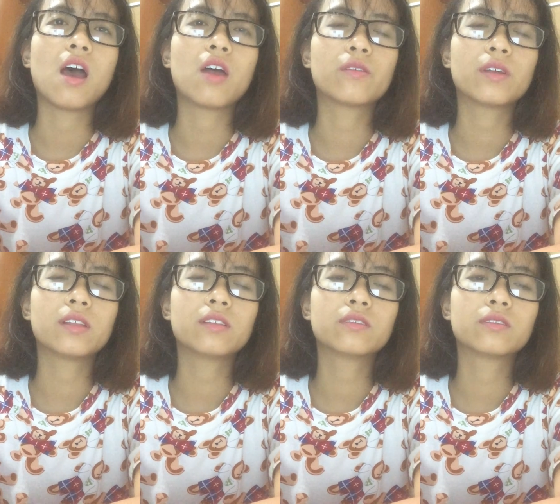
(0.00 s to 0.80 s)
I
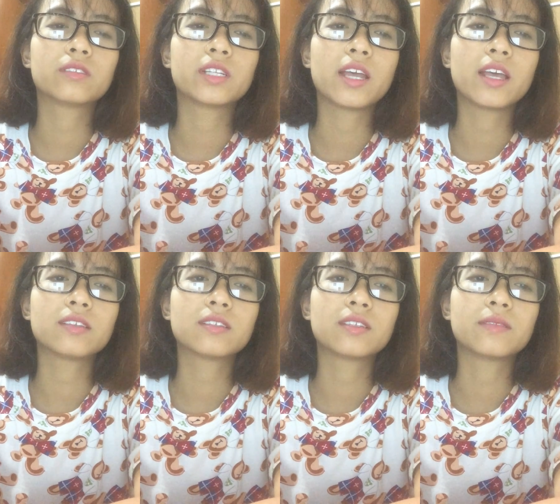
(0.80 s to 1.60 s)
ran into
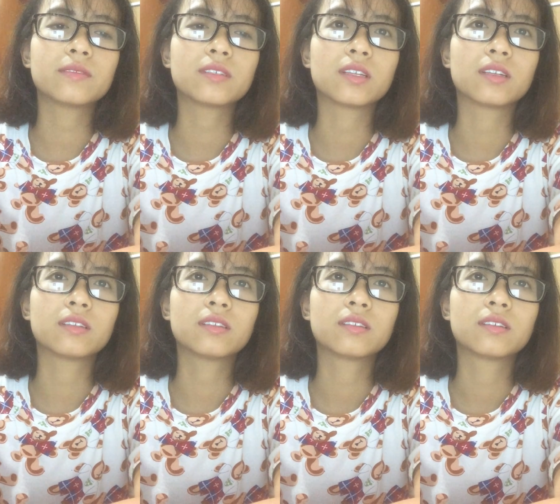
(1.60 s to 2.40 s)
Dan
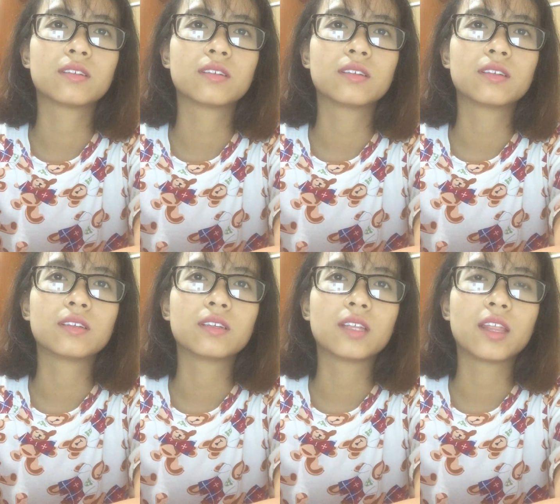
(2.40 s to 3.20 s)
Simpson
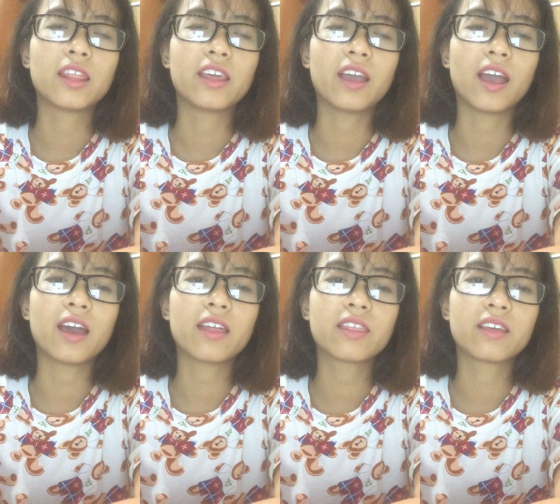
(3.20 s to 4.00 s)
the
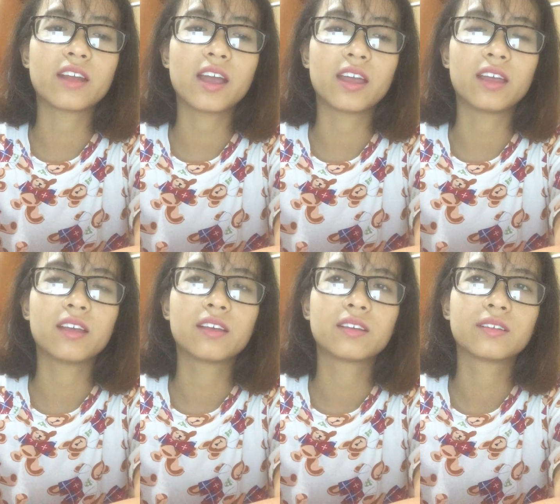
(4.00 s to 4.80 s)
other day.